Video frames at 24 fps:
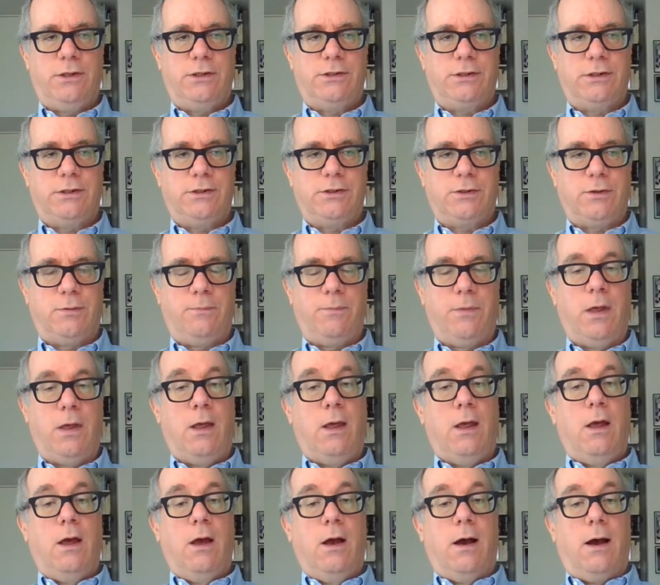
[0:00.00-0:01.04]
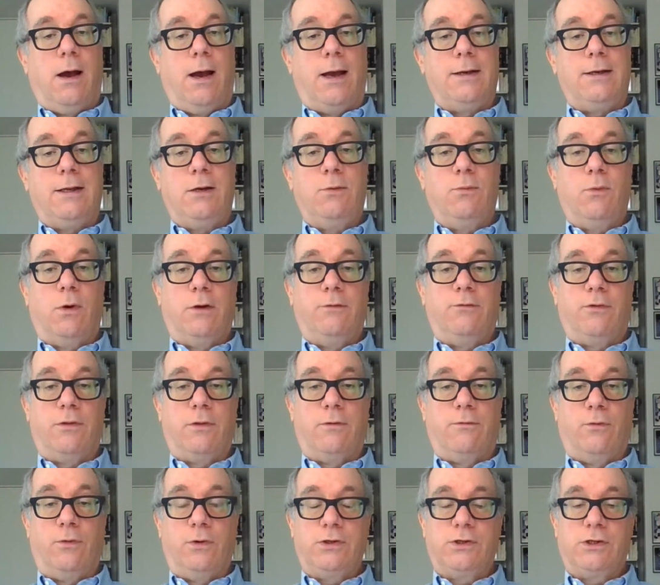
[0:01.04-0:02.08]
system. I need one for
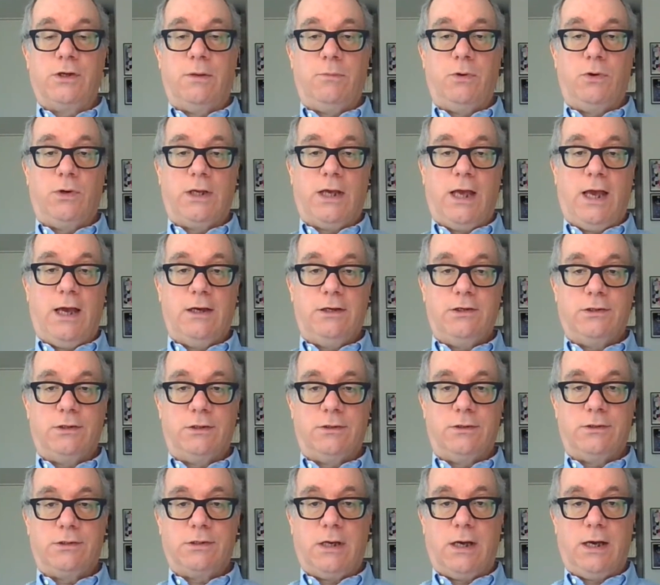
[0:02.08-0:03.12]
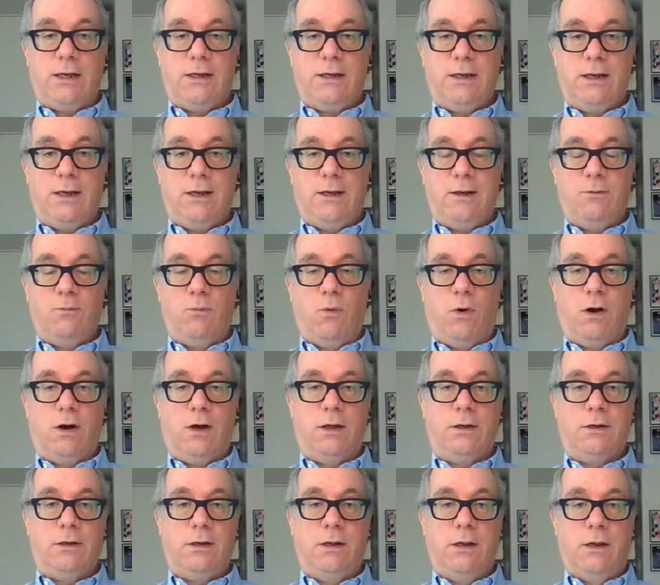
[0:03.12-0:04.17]
the voice communications. I need
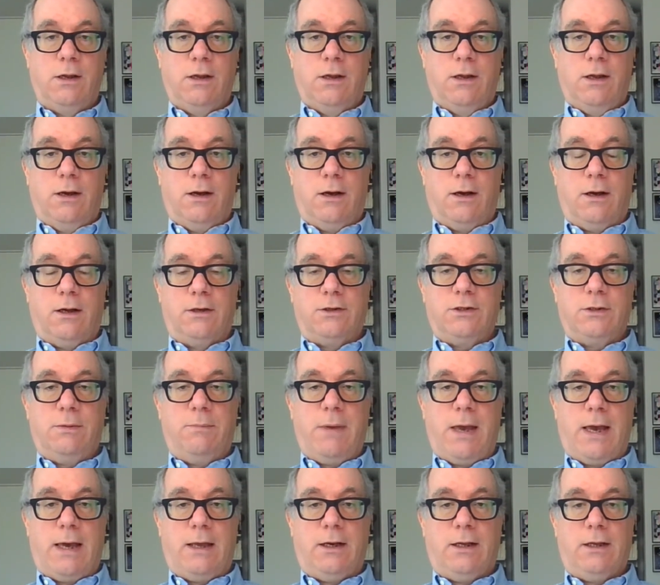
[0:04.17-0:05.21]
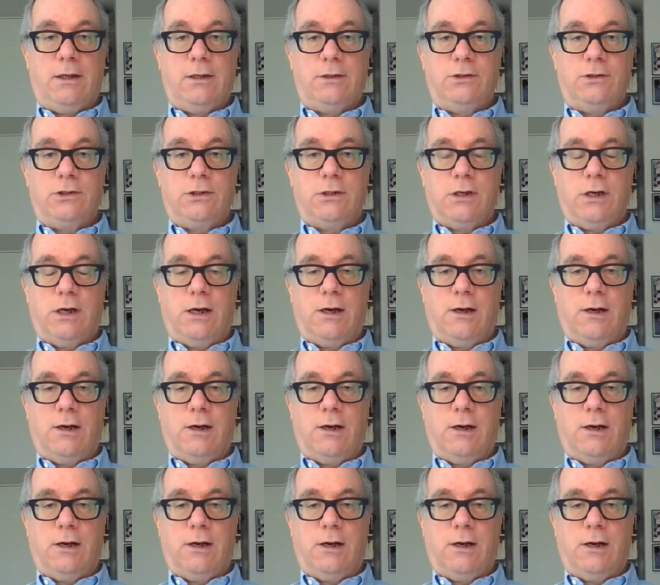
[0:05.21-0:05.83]
one to manage